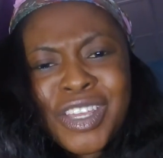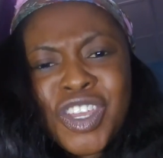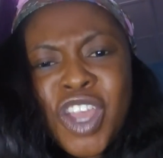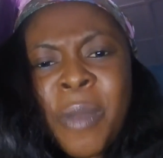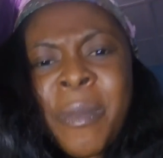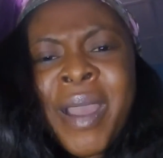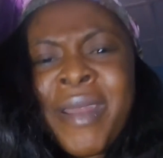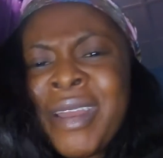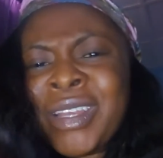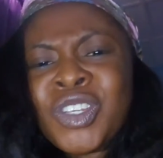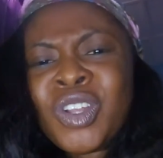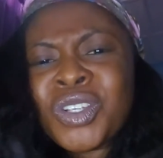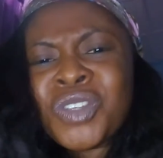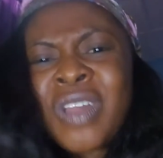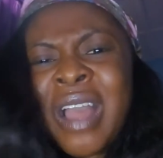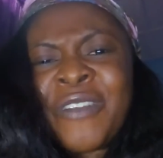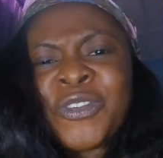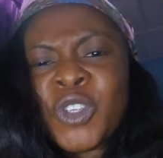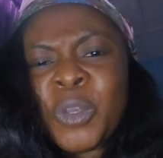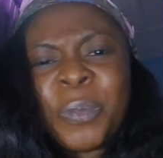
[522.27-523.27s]
Your marriage
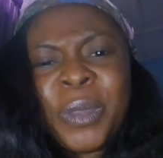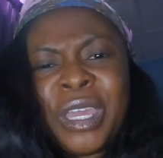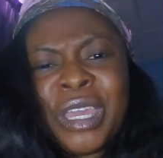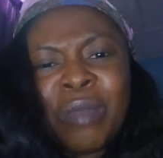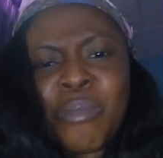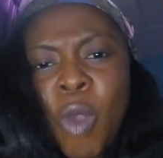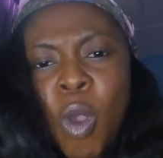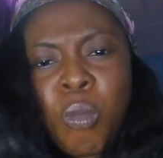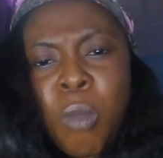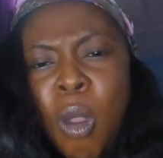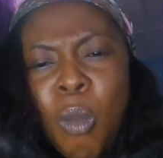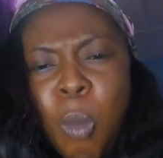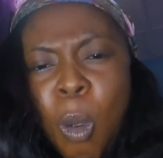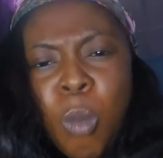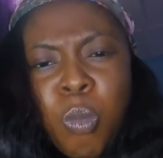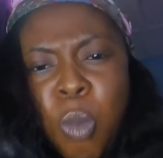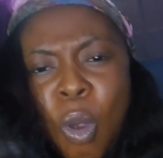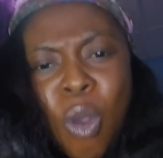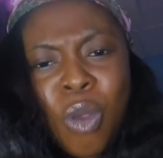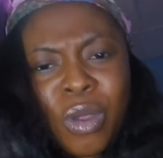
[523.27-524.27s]
doesn't have to be
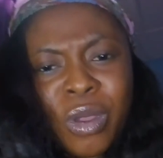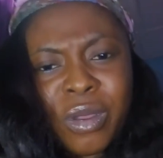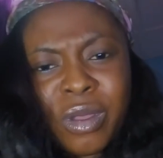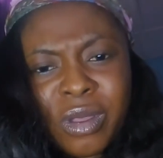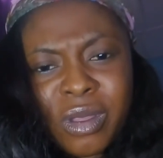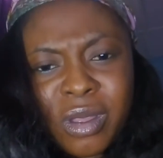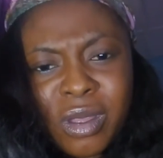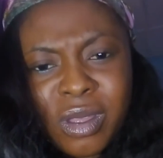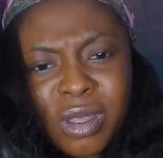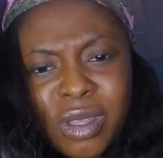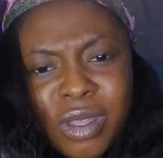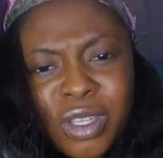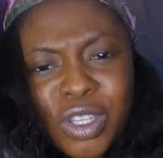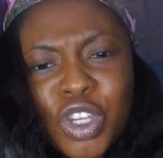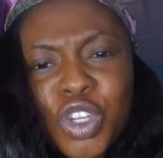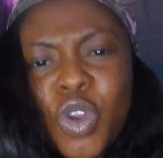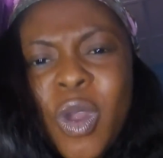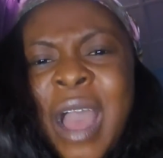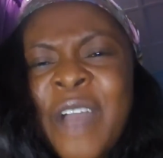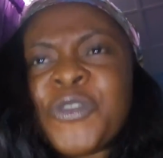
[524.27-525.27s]
bo.
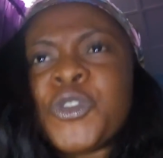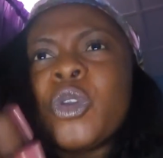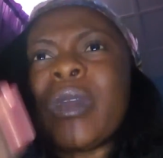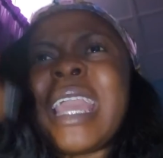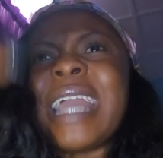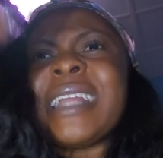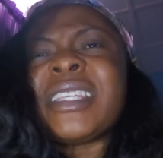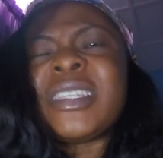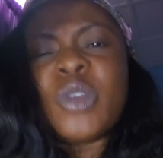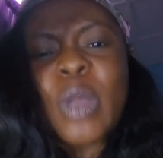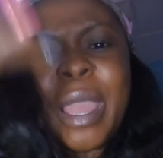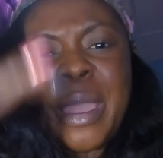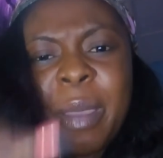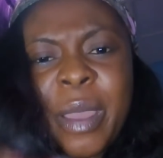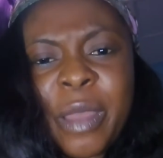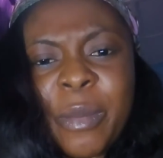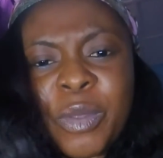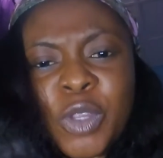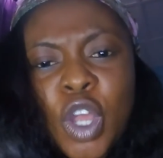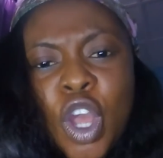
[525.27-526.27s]
You don't have to get
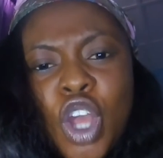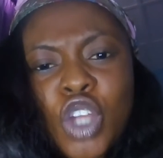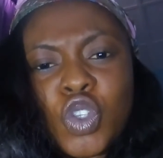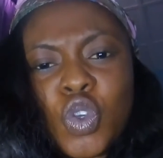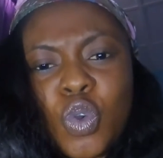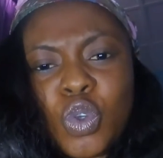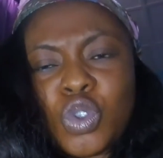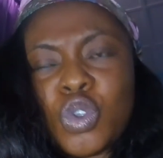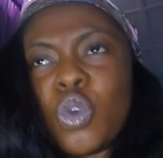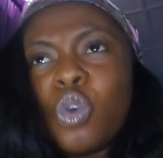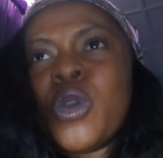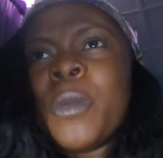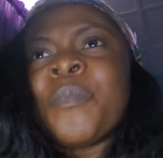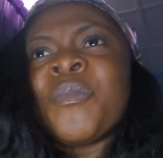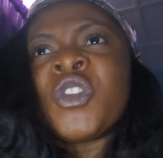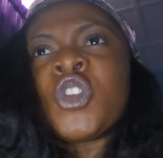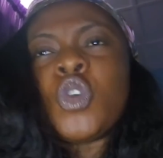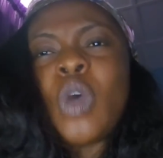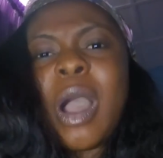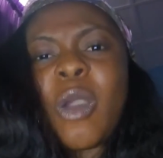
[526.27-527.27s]

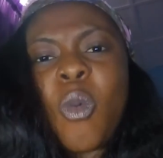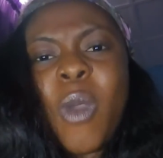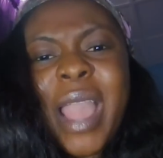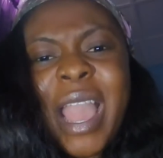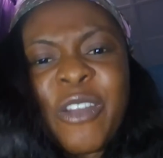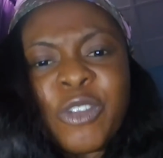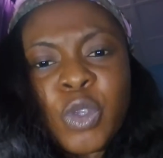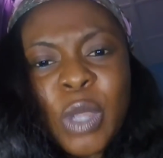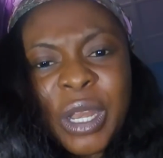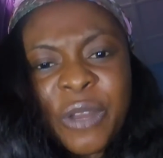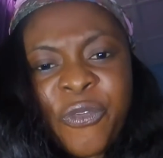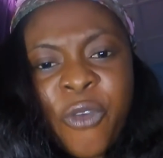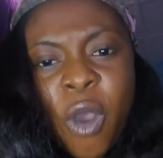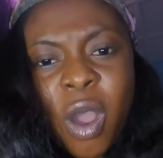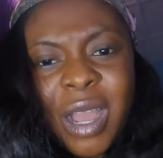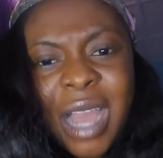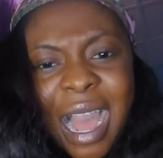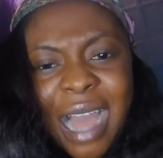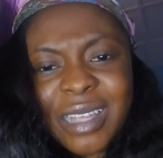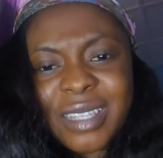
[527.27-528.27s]
to acquire
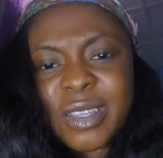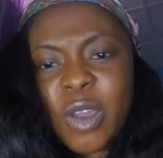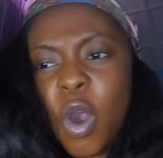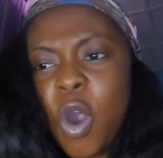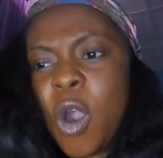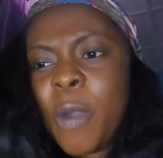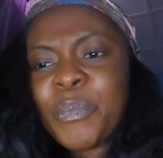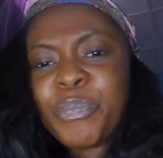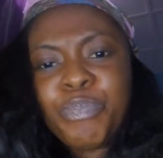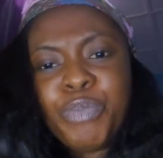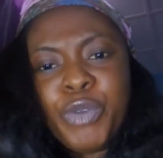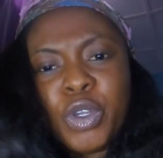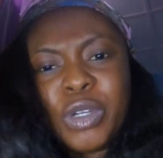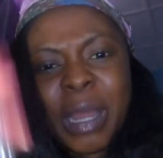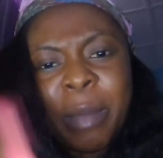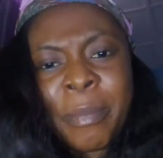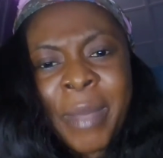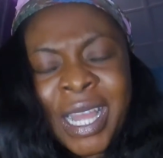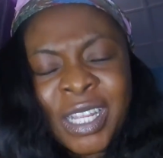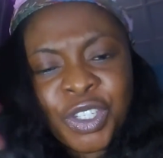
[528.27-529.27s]
24 cars or
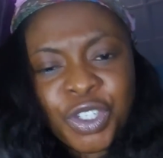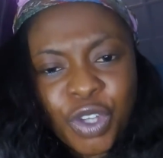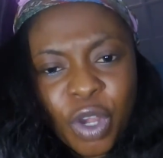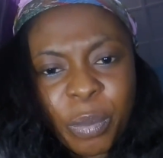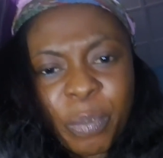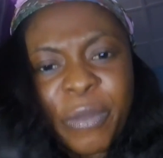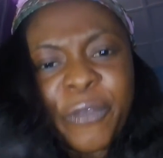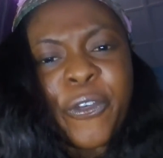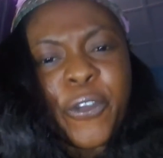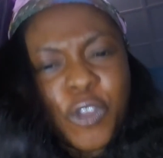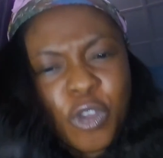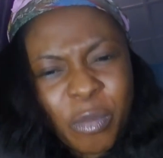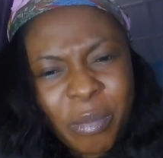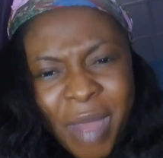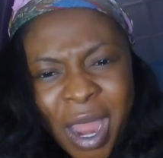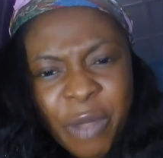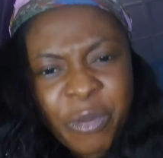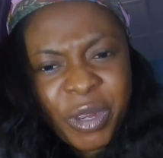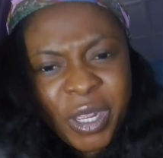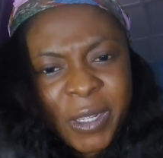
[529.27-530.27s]
build a mansion before you
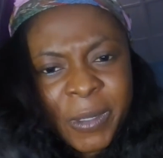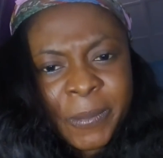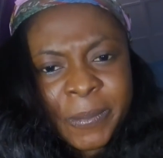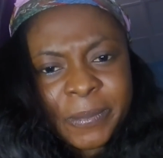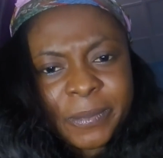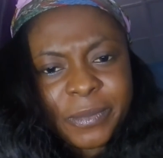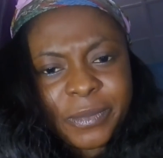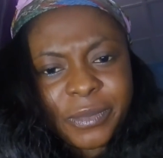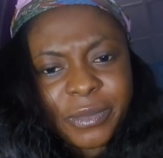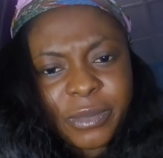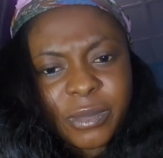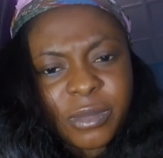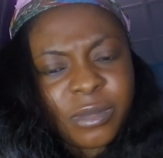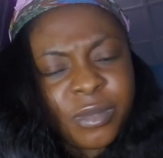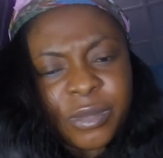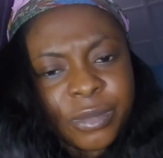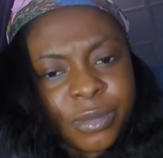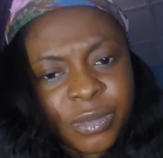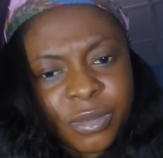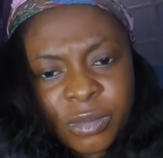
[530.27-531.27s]
marry.
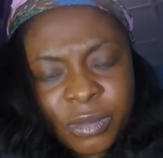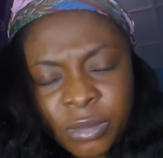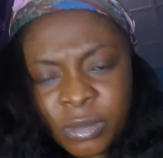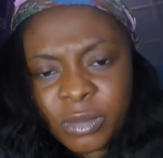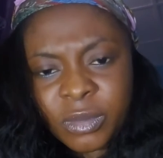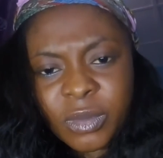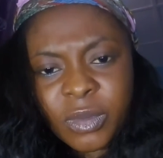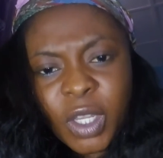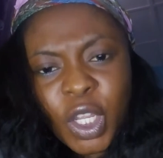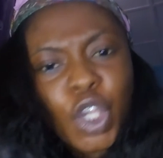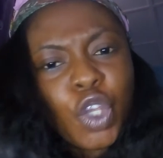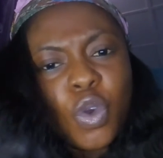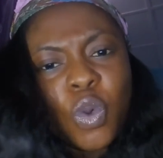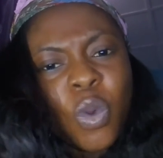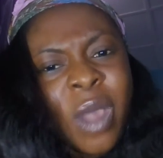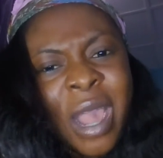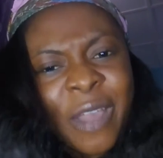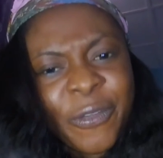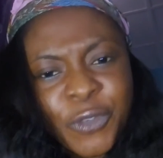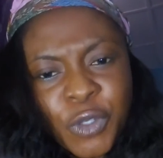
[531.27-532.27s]
You
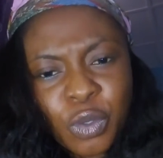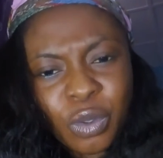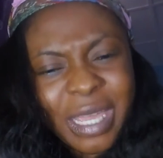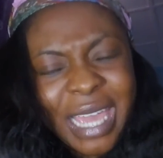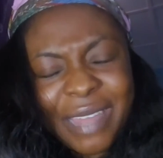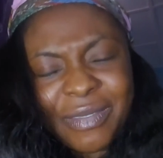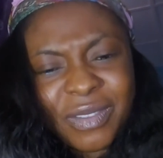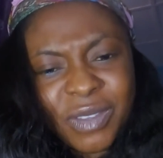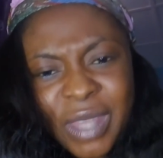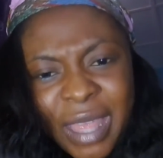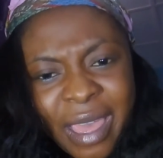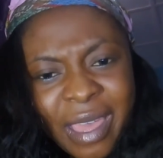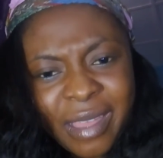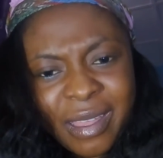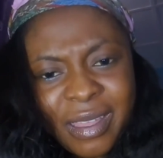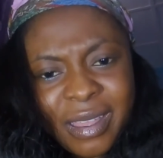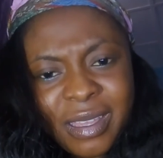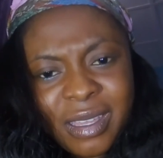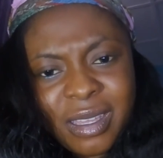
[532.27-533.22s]
don't have to get there.